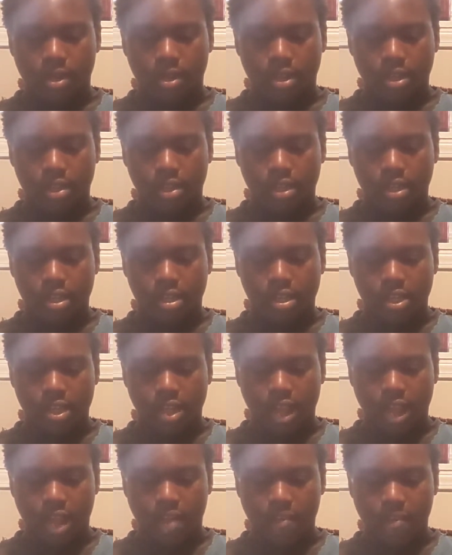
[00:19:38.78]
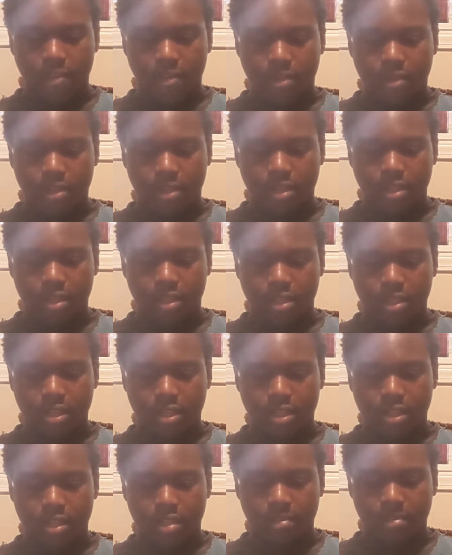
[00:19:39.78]
It says, "And I will
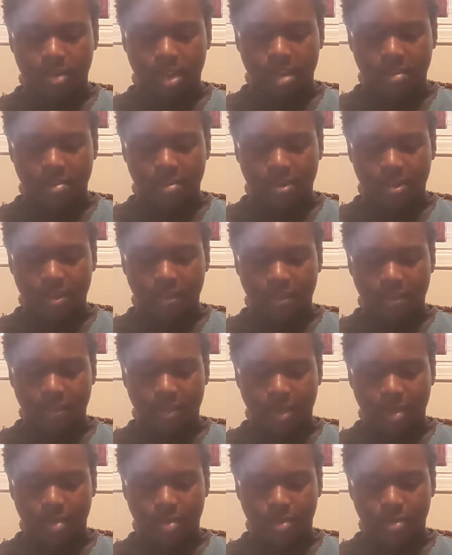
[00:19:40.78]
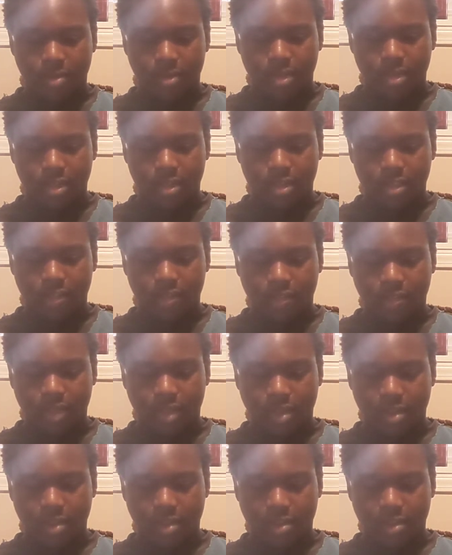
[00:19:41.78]
send unto Babylon fanners that shall
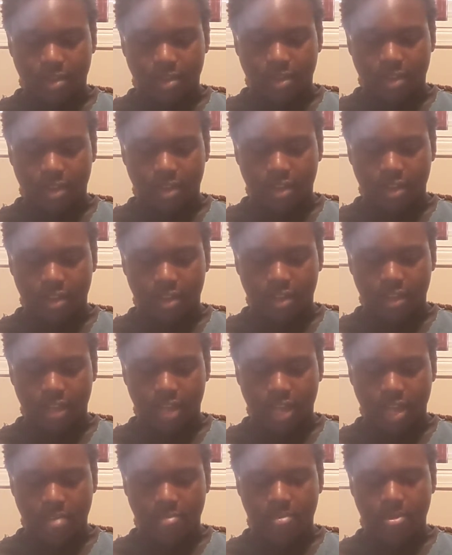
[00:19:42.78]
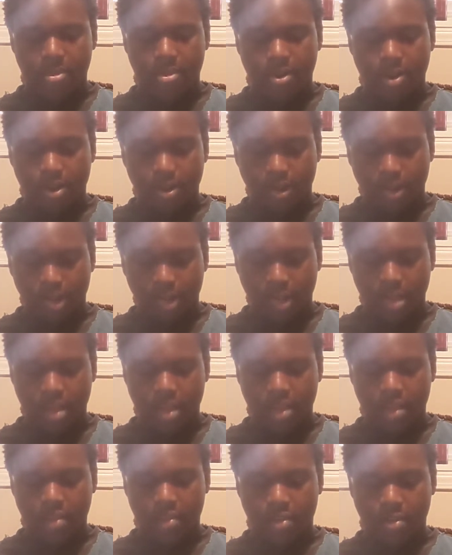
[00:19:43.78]
fan her, and shall empty her
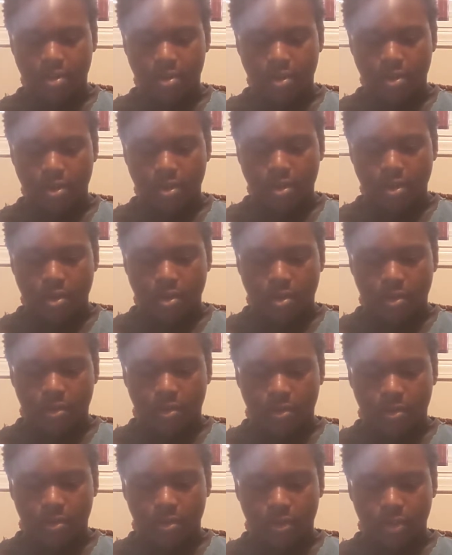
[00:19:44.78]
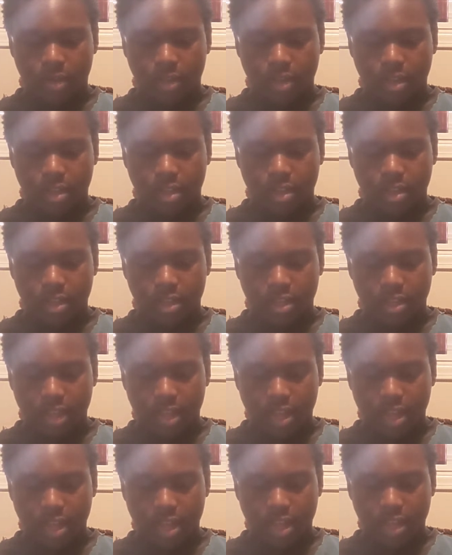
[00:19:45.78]
land. For in the
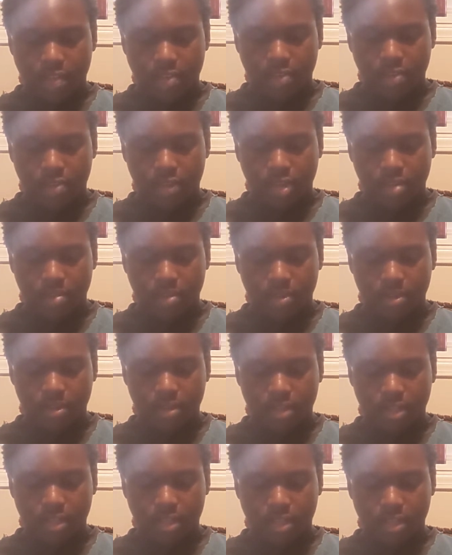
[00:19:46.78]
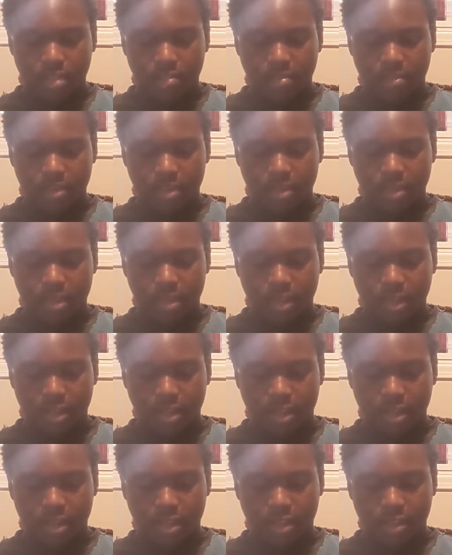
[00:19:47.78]
day of trouble they shall be
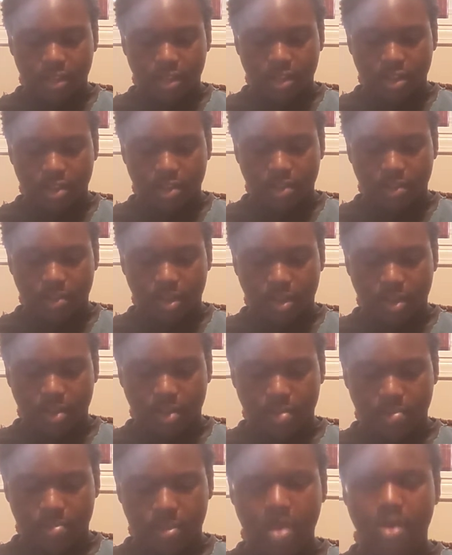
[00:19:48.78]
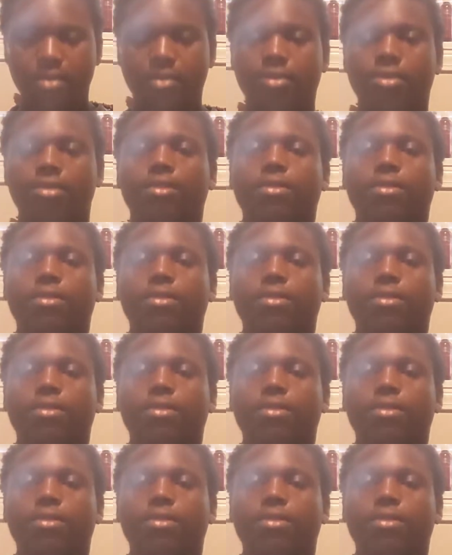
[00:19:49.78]
against her round about."